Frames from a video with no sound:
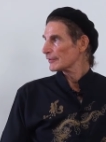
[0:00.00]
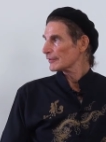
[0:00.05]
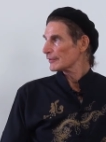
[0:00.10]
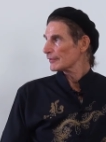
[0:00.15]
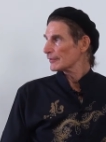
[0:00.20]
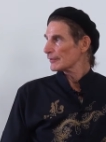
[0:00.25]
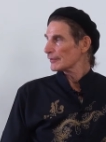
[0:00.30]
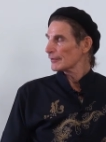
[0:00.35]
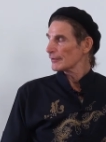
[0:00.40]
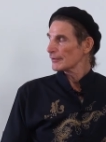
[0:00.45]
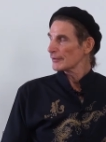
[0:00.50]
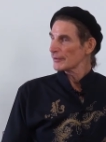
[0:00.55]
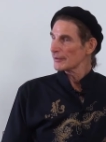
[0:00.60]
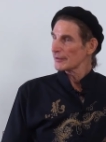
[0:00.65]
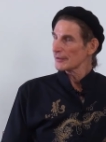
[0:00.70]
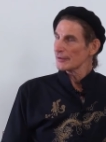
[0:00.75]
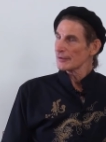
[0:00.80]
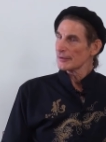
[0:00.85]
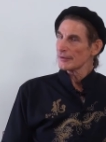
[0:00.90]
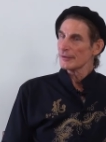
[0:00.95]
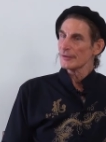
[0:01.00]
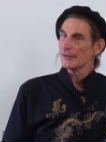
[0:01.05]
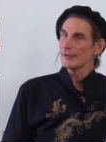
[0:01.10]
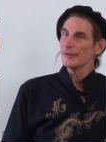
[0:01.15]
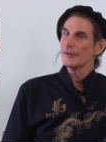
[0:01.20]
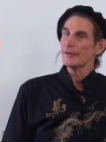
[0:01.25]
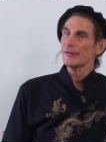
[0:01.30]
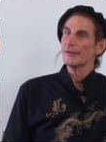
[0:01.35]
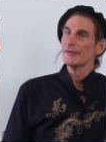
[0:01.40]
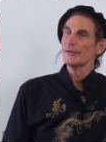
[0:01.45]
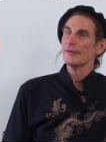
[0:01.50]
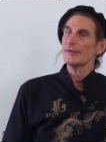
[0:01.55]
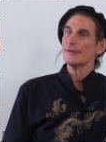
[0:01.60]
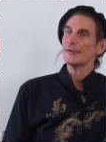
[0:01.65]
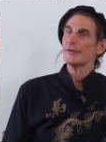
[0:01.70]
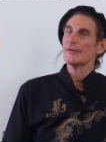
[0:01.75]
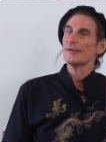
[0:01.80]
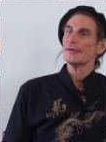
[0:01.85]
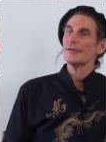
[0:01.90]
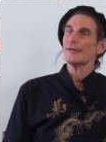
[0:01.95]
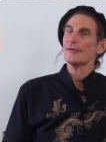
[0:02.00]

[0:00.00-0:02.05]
reverse than uh, distilled water?